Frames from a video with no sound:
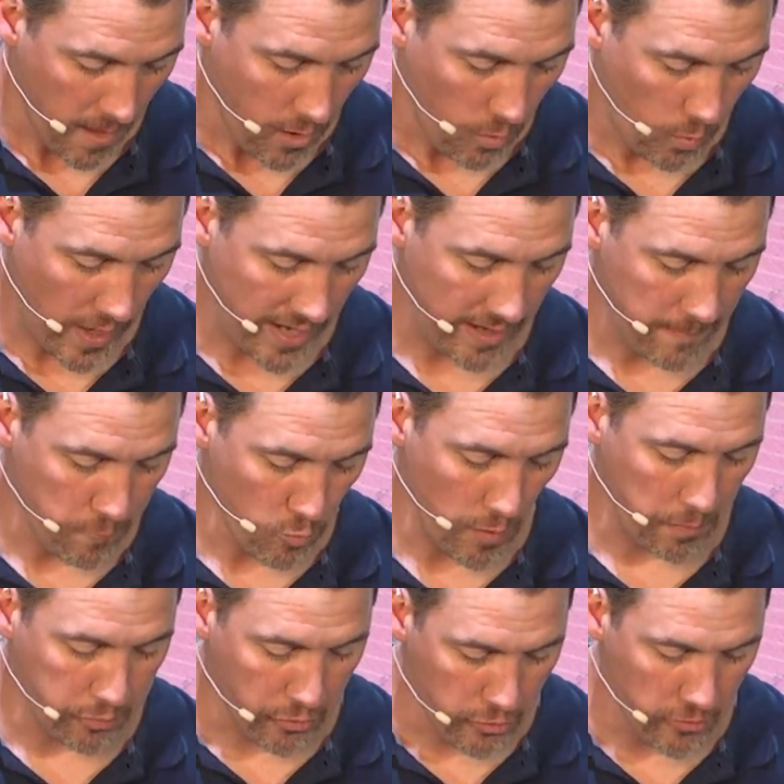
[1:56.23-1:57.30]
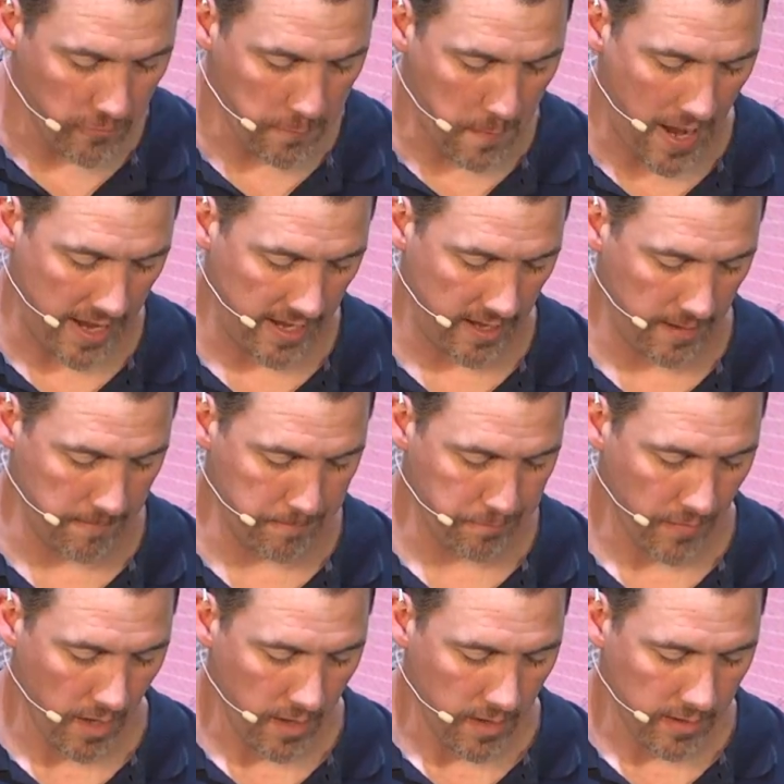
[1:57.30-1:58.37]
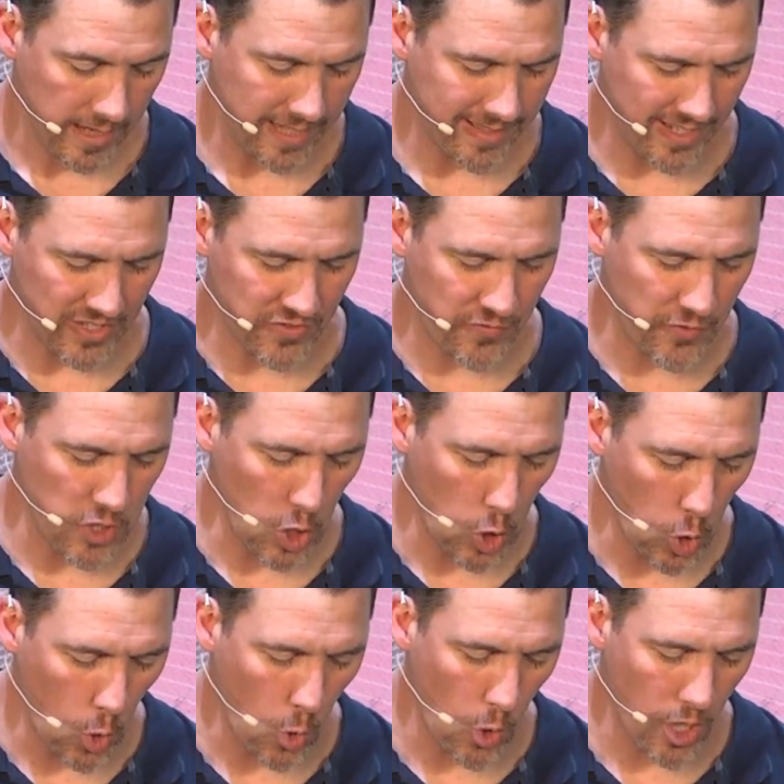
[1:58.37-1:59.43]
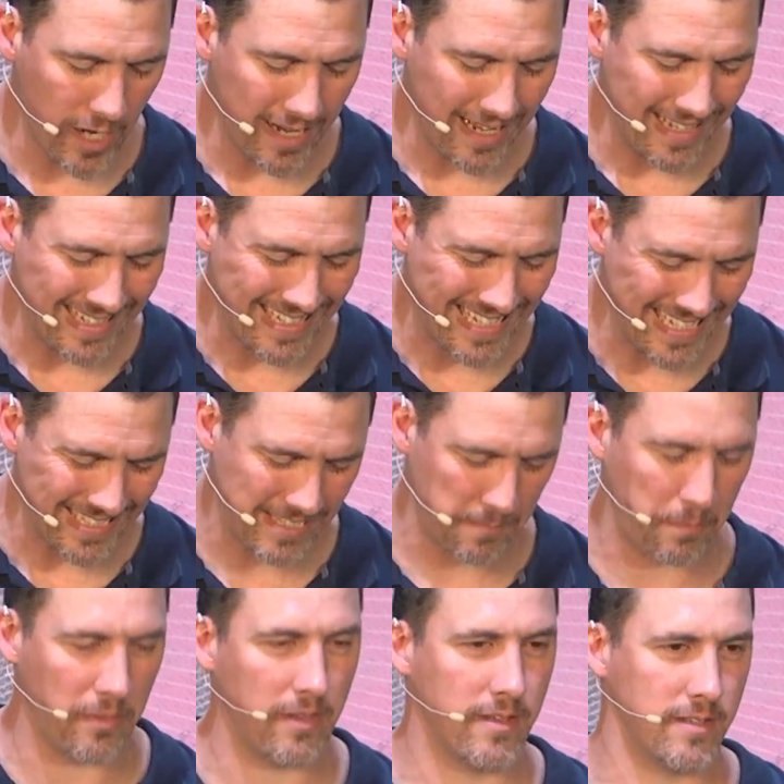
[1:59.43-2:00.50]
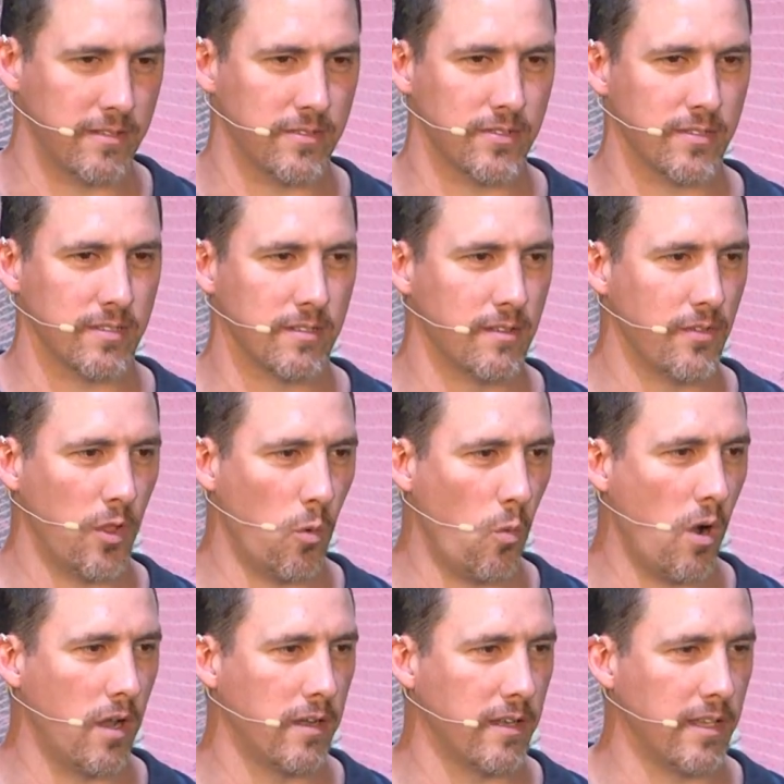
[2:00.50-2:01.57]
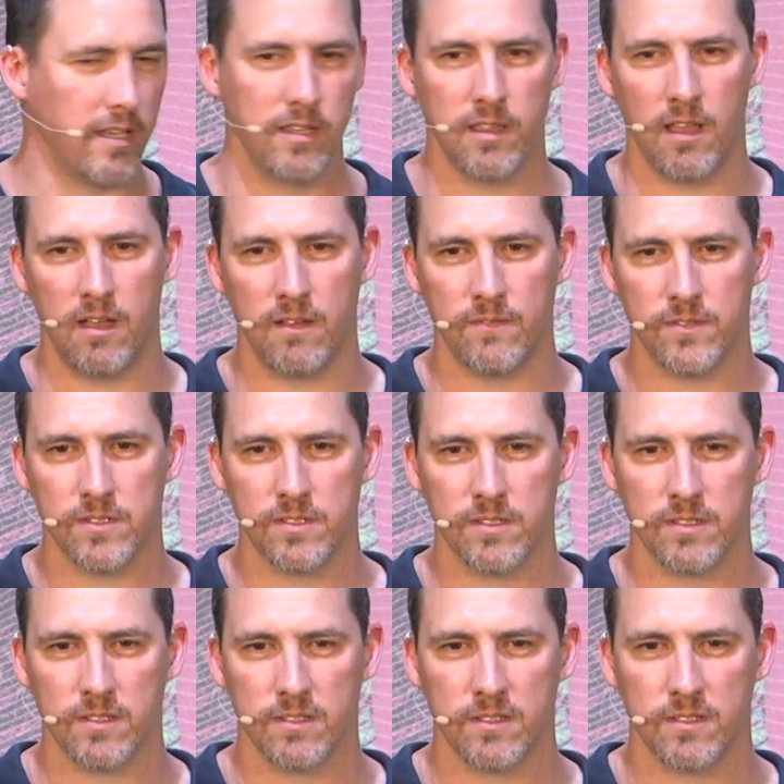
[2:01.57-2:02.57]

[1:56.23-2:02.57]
when reproved by him. Get this, "For the Lord disciplines the one he loves."